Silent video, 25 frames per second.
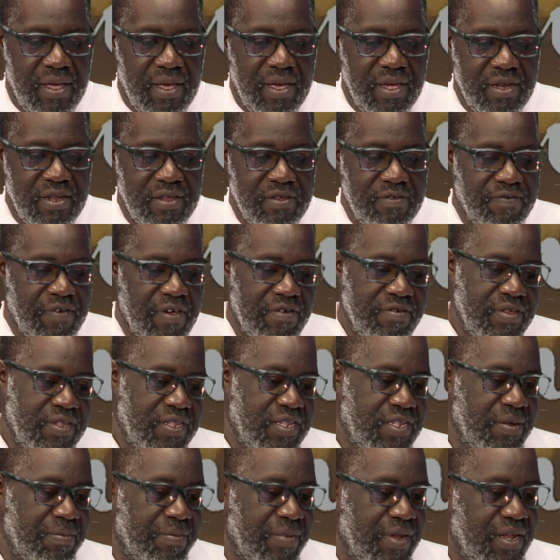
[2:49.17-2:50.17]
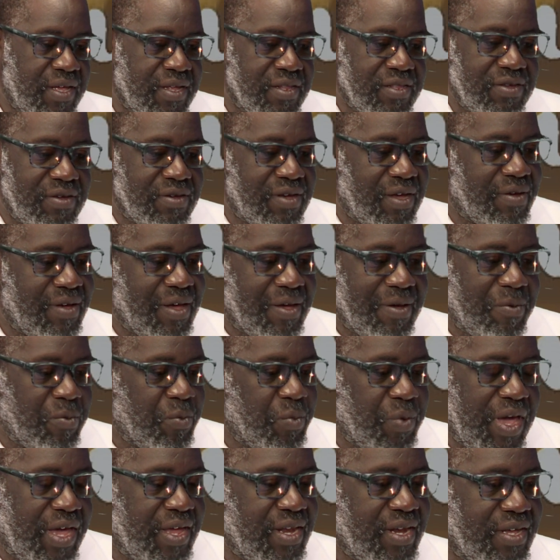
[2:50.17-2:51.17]
It is very similar to
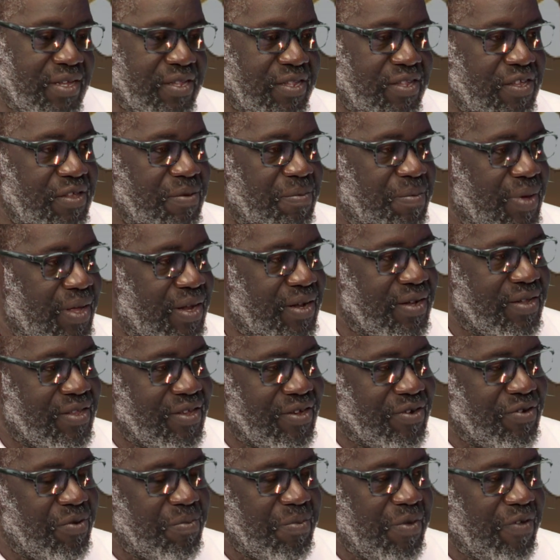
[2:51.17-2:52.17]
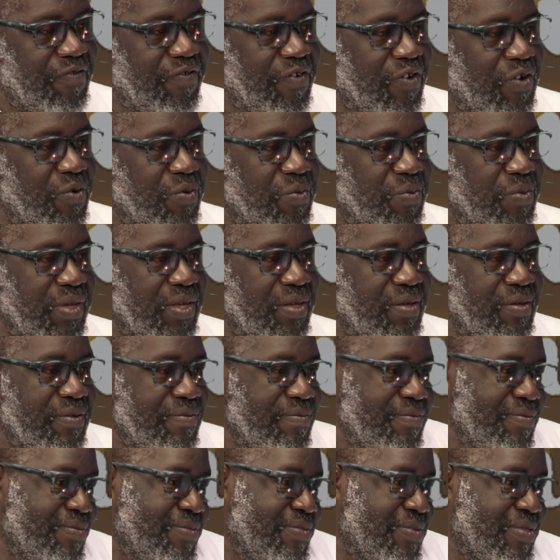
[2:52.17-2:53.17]
wearing a seatbelt, Before
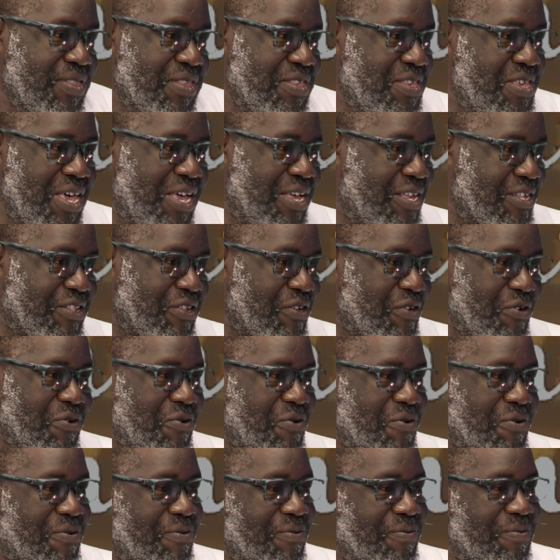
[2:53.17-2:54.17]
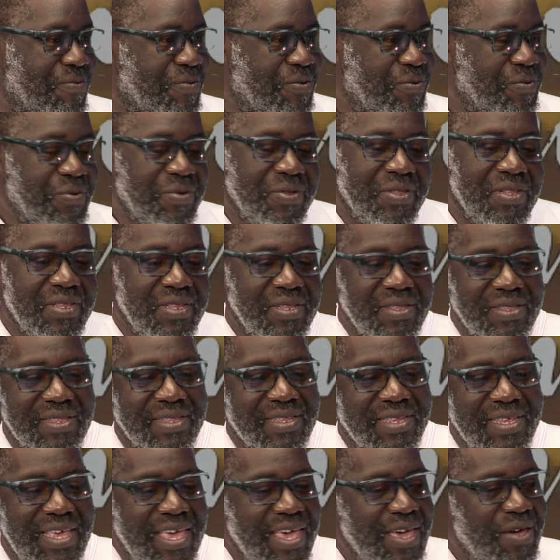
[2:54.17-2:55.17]
years ago, we
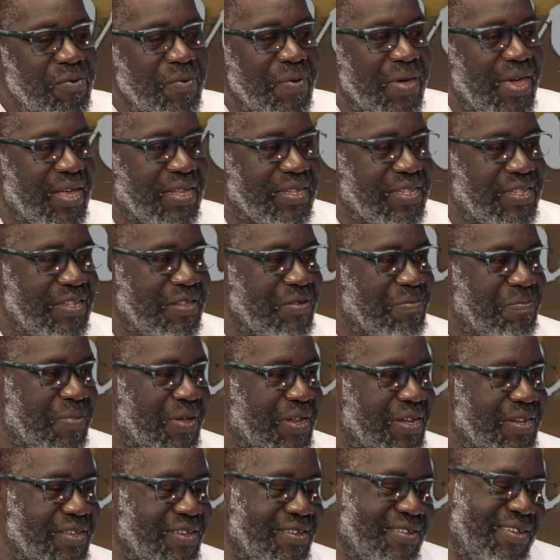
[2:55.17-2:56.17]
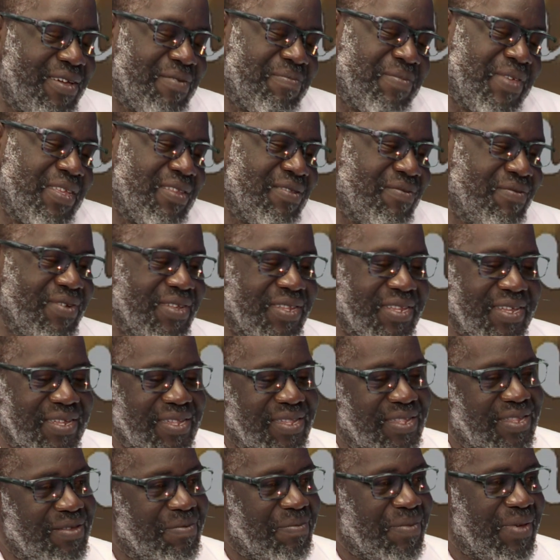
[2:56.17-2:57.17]
wouldn't dare wear a seatbelt, with a
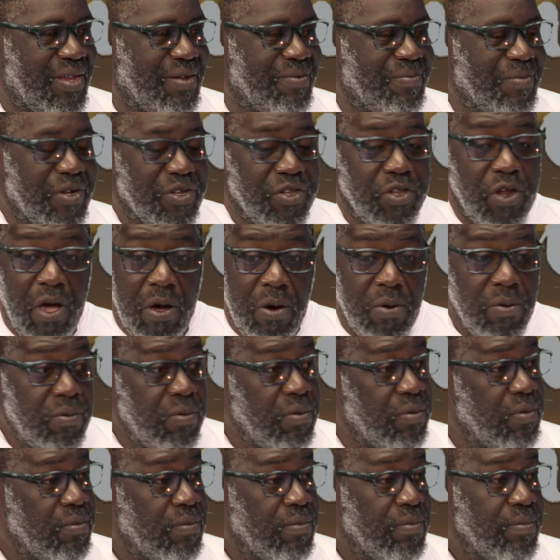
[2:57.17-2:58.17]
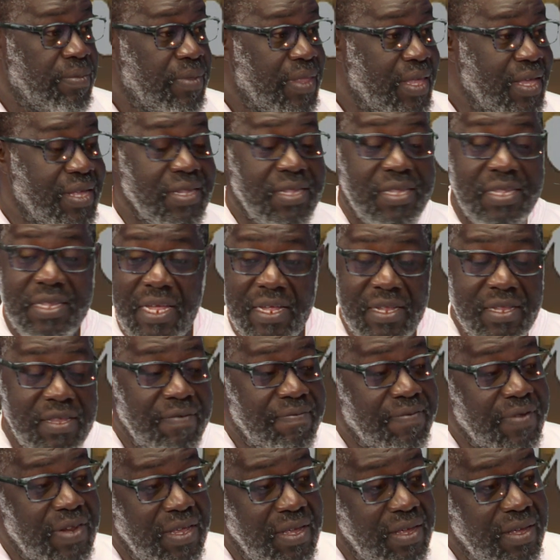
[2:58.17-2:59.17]
seatbelt. But now,
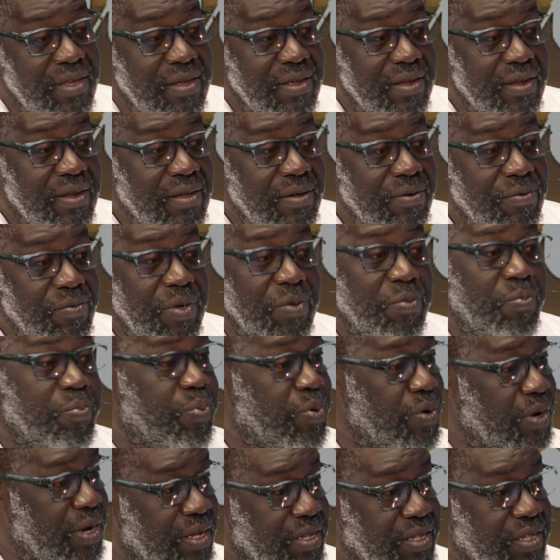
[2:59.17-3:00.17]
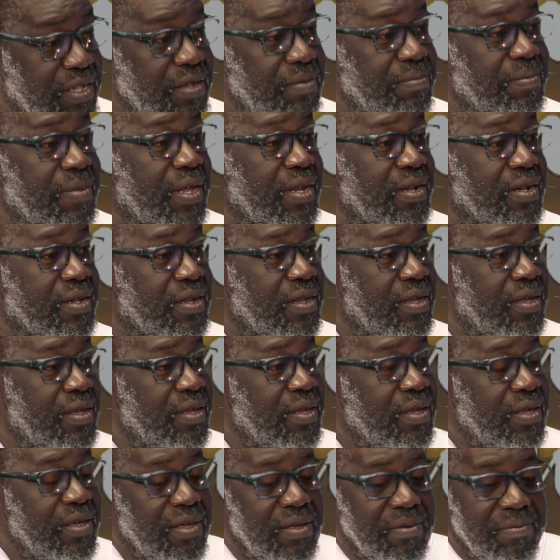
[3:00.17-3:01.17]
instinctively, we pull a seatbelt
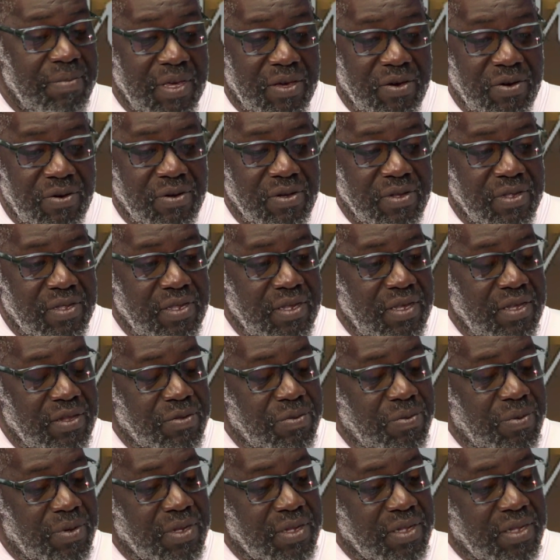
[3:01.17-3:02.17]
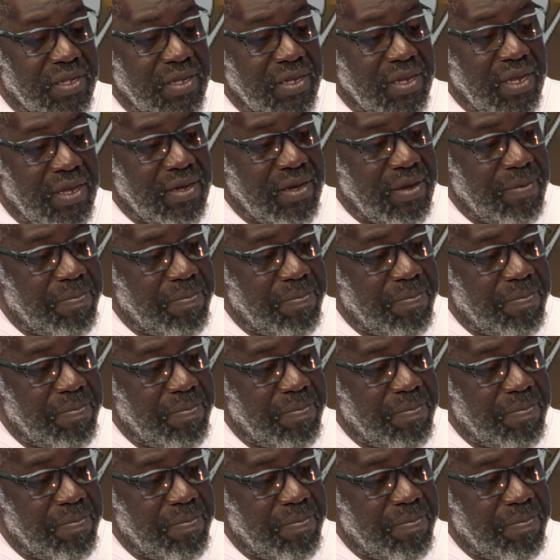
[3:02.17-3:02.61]
because it was the